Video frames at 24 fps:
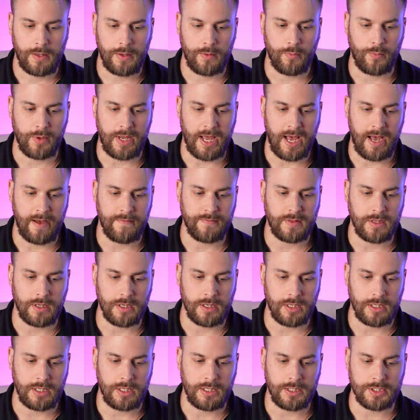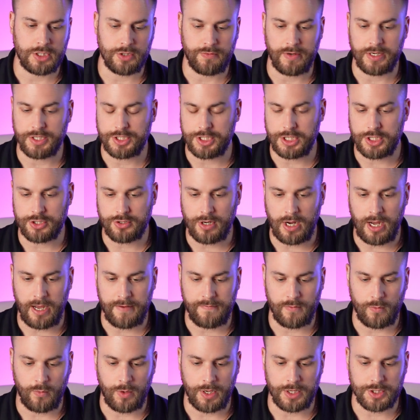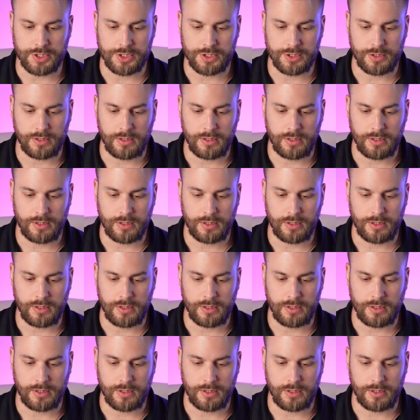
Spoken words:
we have the Easy Res G Drive, which